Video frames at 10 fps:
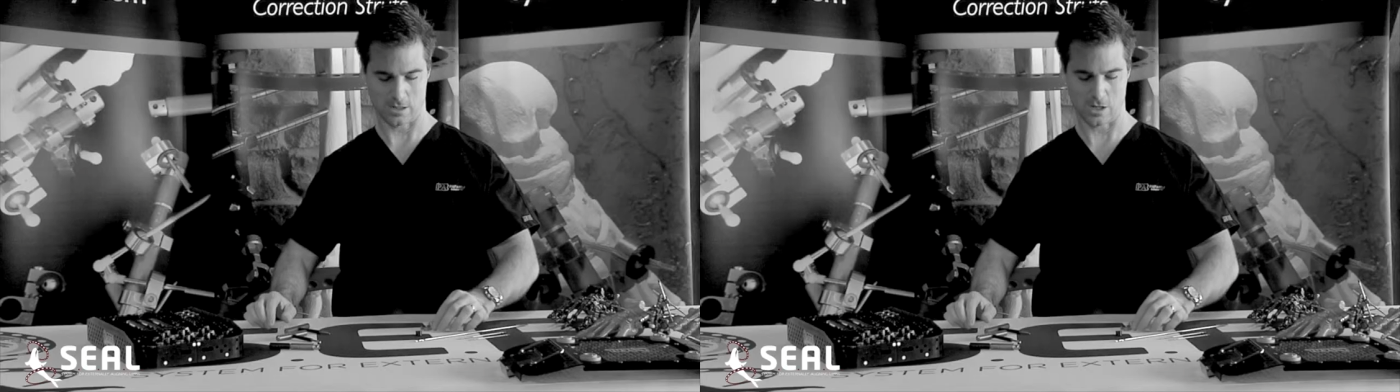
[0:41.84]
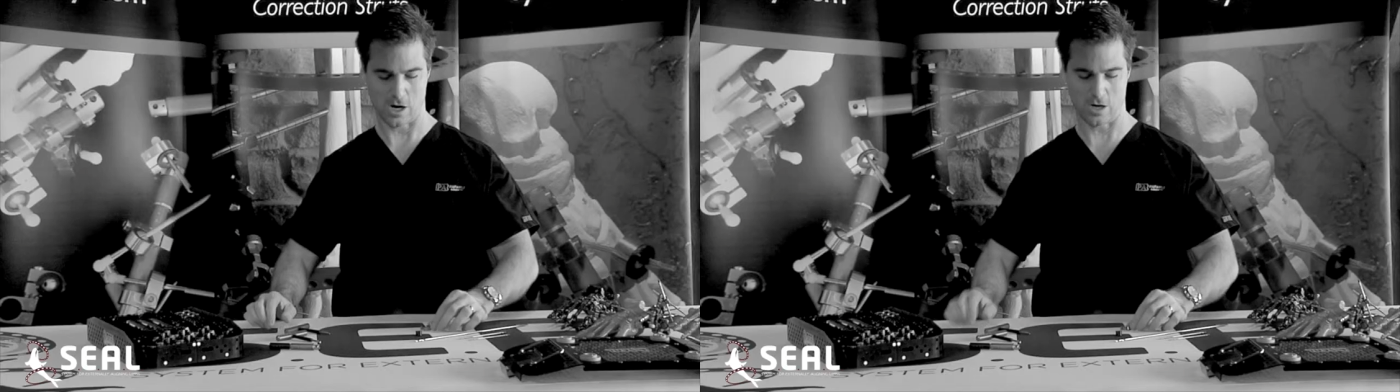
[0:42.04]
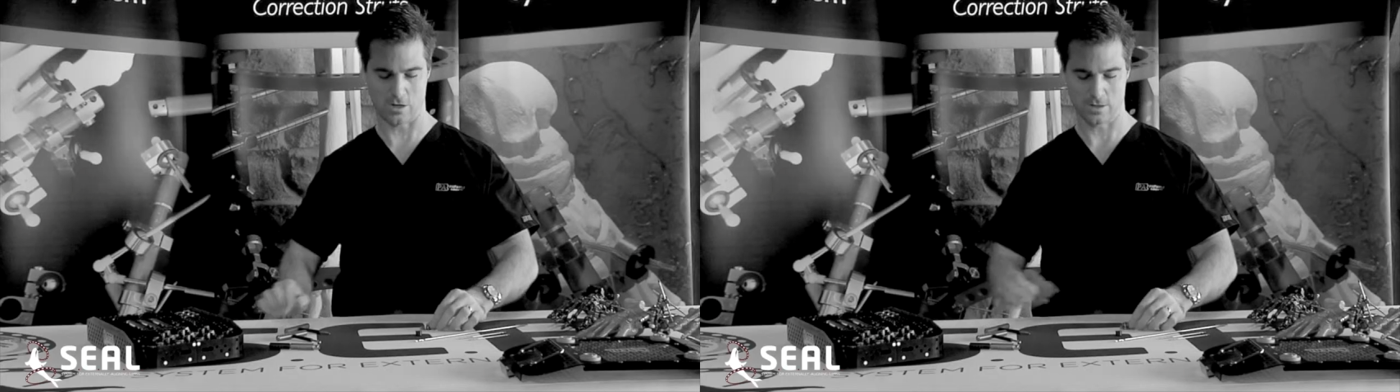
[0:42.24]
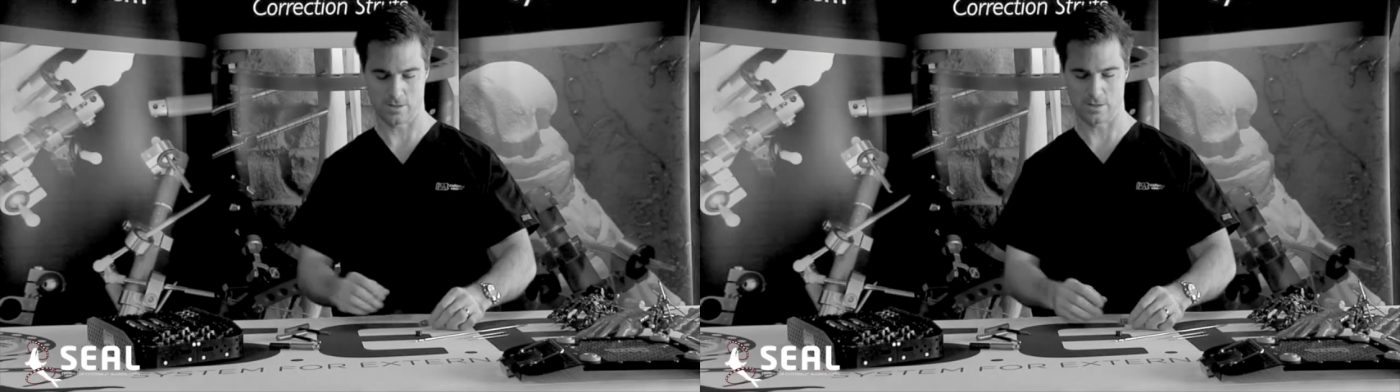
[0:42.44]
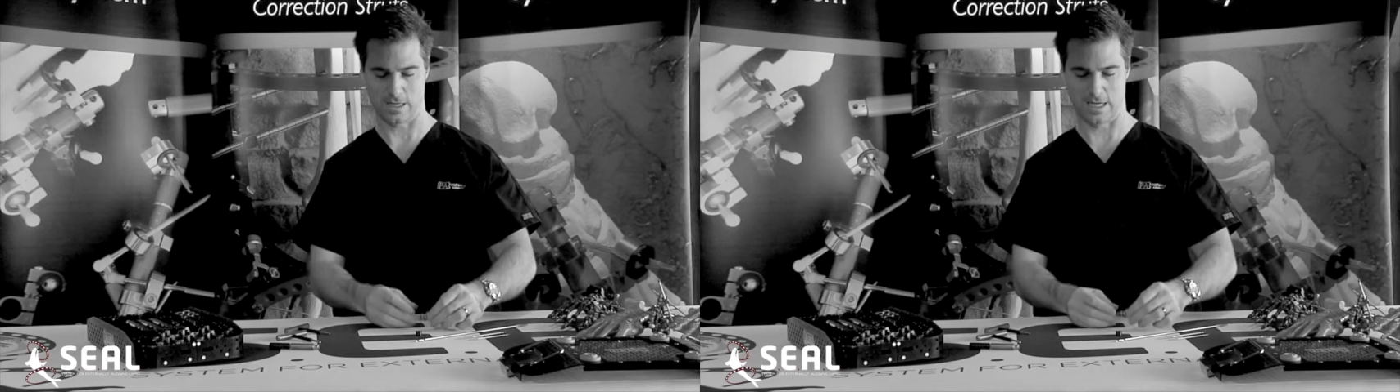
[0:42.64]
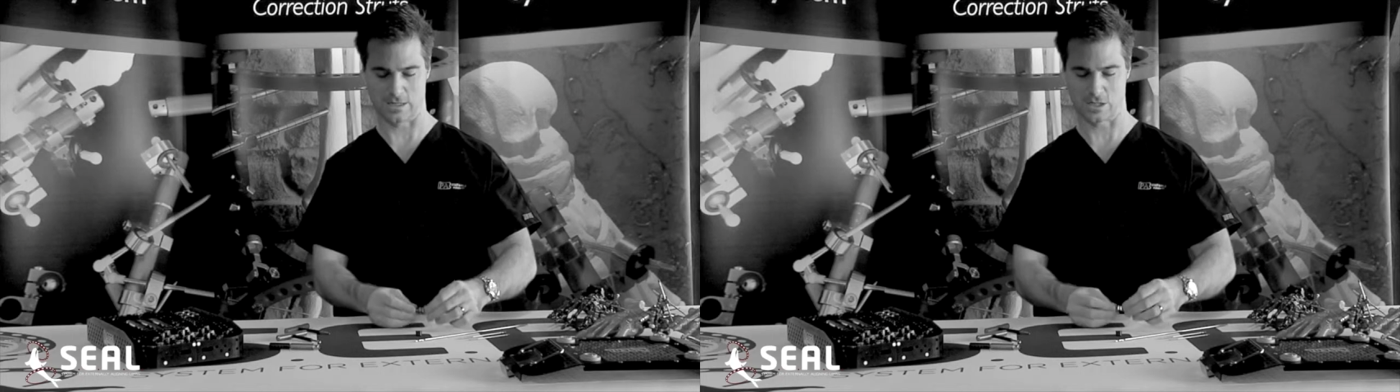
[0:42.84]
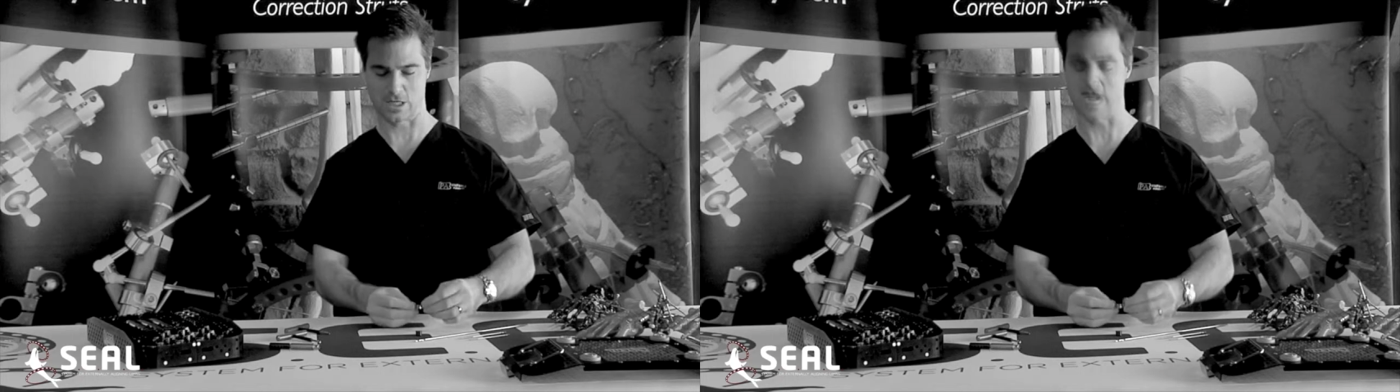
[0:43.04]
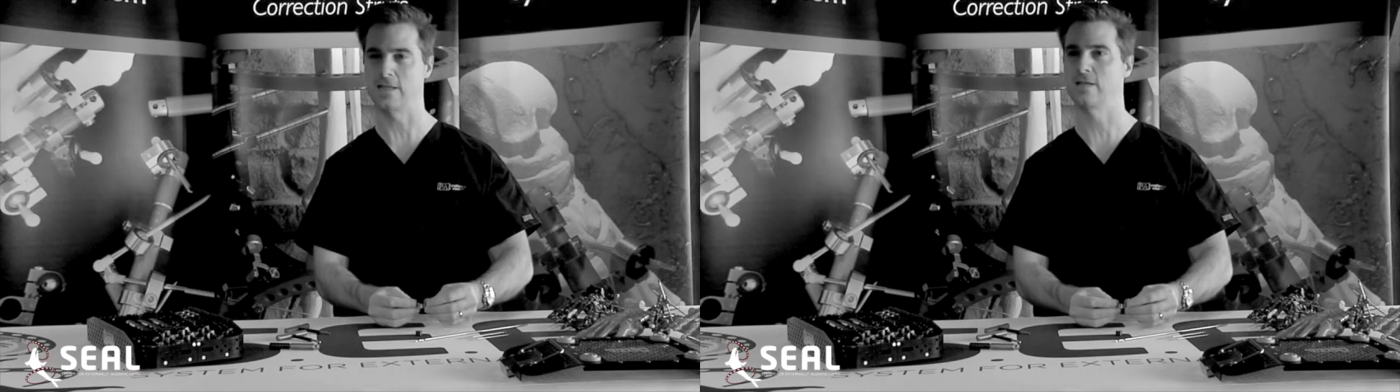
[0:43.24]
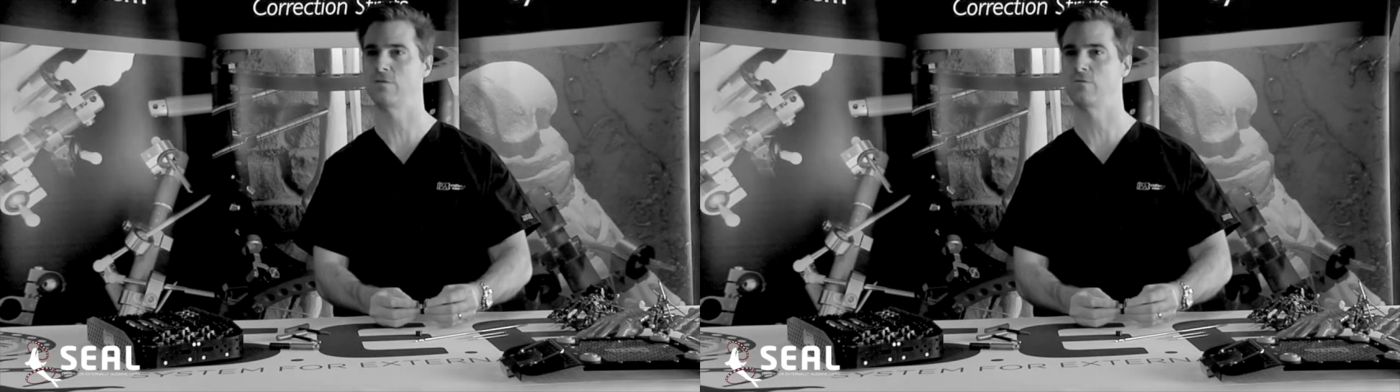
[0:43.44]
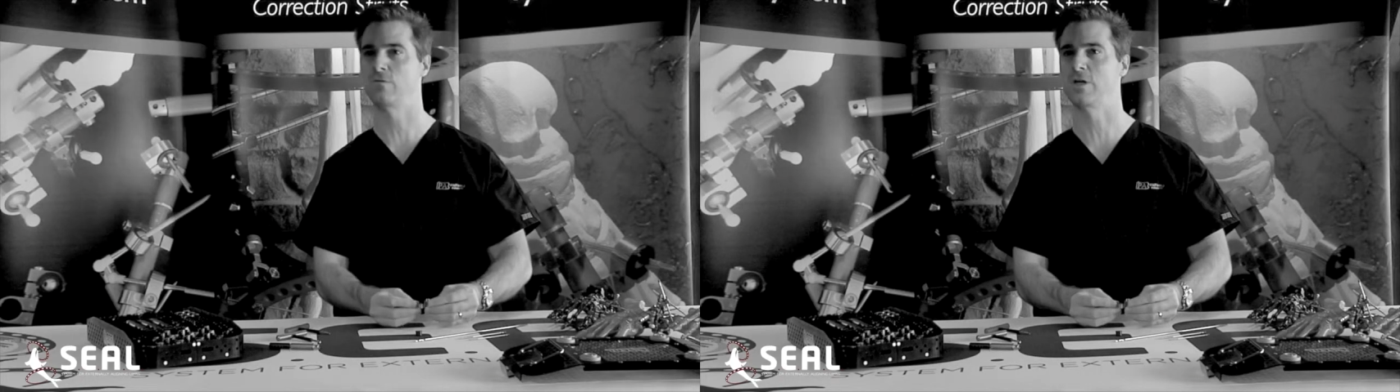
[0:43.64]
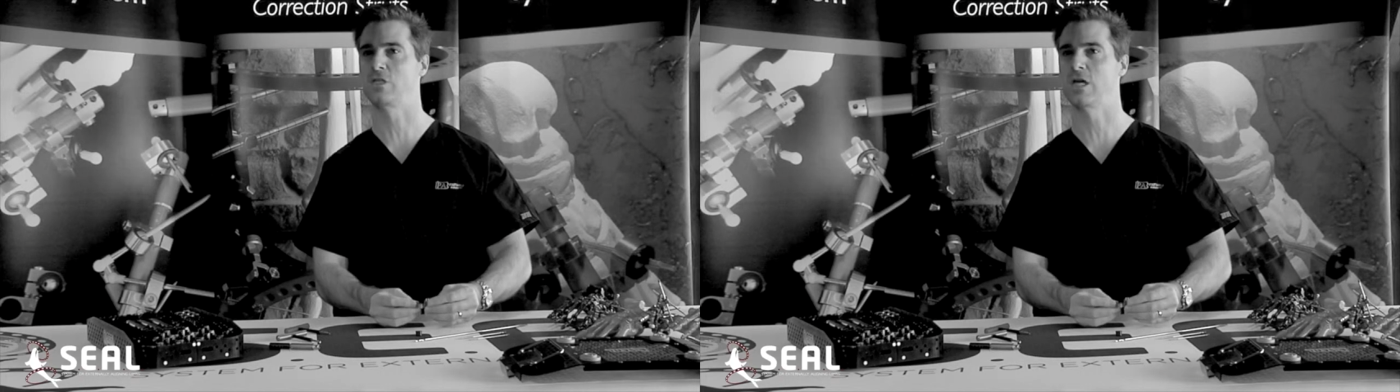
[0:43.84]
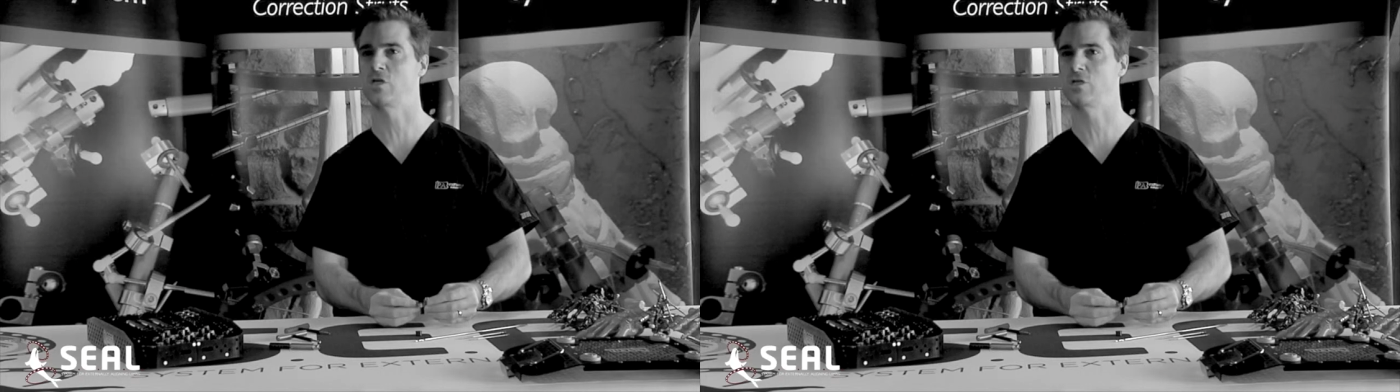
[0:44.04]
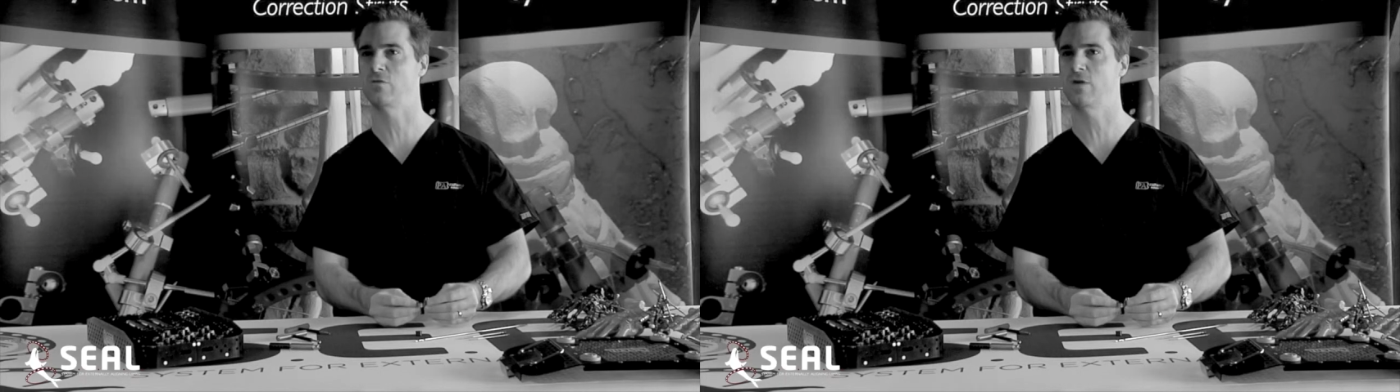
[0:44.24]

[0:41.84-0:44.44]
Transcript: Our car and collet fixation